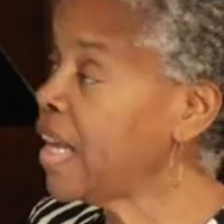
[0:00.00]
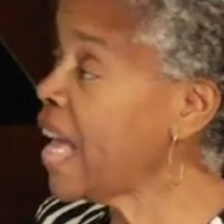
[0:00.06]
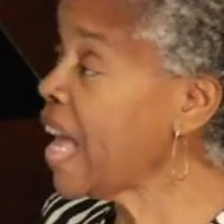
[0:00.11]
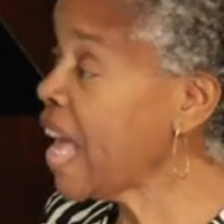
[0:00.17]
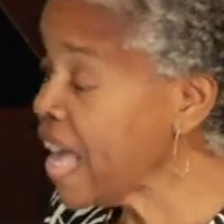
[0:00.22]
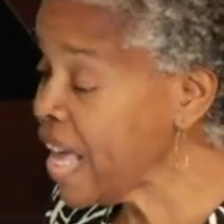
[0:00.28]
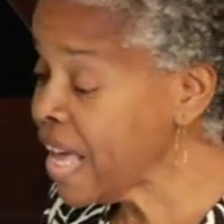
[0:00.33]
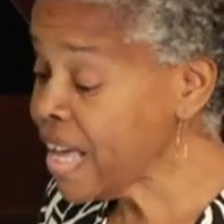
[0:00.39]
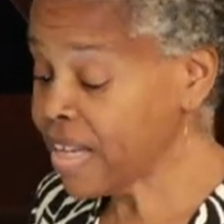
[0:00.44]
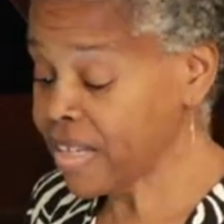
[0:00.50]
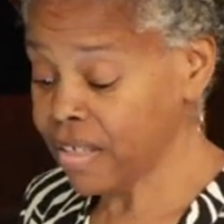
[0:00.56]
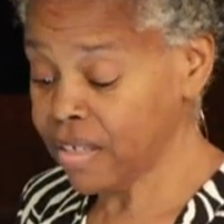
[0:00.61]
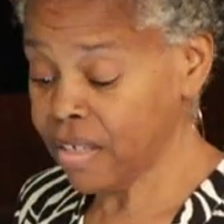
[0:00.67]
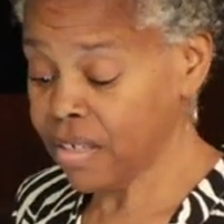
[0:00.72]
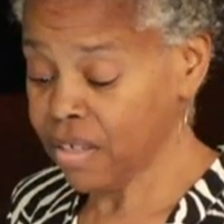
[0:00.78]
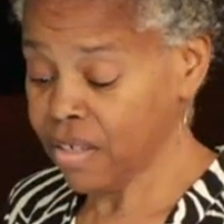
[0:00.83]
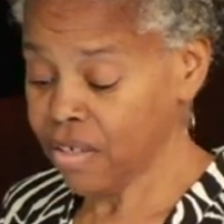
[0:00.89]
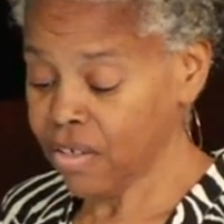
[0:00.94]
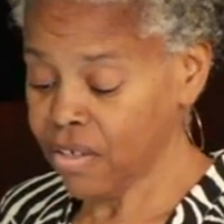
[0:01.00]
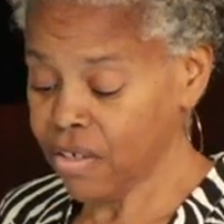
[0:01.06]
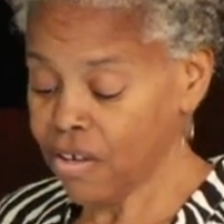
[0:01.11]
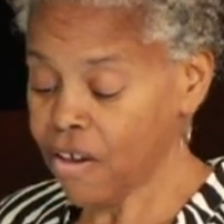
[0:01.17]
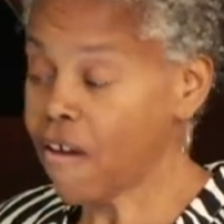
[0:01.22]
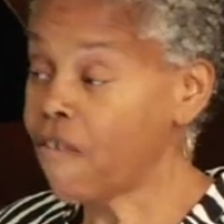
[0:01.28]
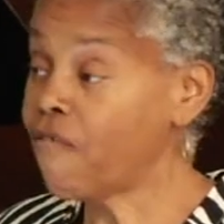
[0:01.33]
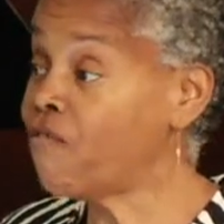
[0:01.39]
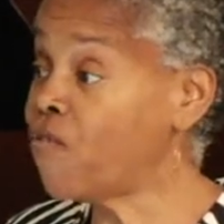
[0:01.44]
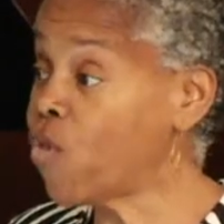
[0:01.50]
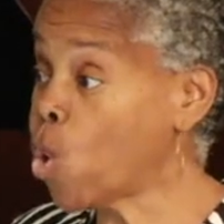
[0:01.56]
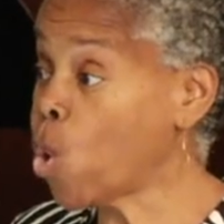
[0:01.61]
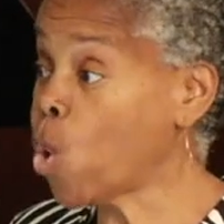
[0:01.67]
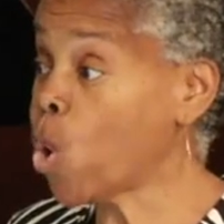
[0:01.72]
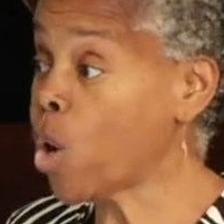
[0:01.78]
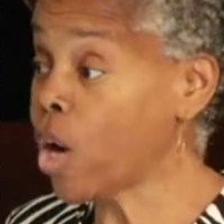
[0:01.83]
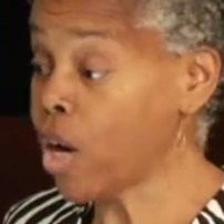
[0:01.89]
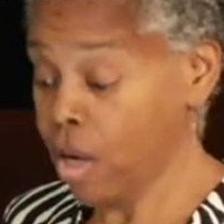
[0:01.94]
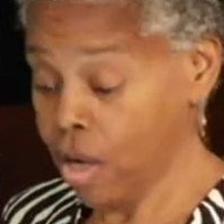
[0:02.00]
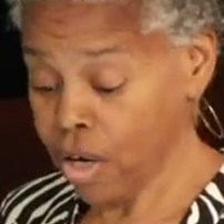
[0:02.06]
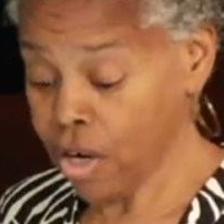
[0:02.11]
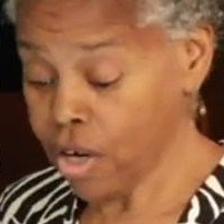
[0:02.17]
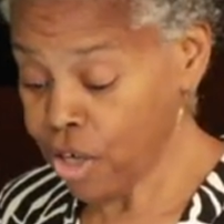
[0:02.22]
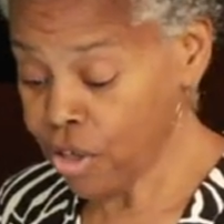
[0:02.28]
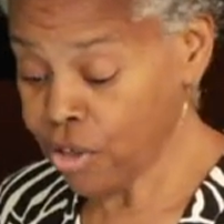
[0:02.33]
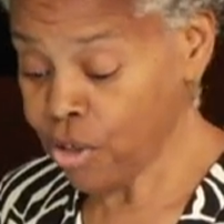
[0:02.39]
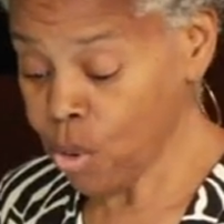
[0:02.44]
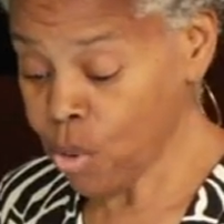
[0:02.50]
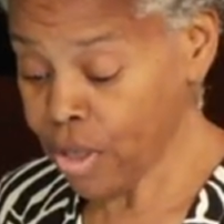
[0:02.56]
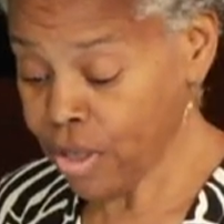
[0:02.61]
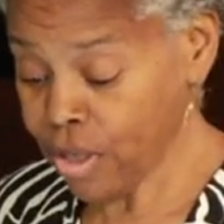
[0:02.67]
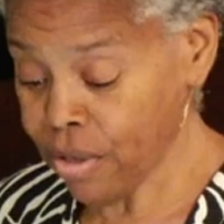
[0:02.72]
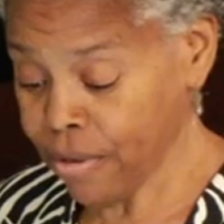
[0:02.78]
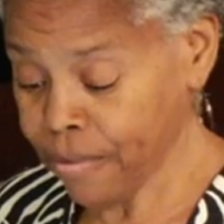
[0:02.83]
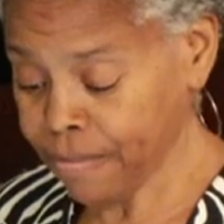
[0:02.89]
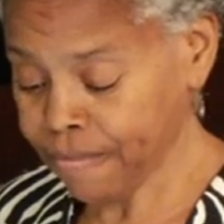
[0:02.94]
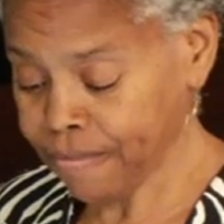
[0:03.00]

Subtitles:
and for her daughter."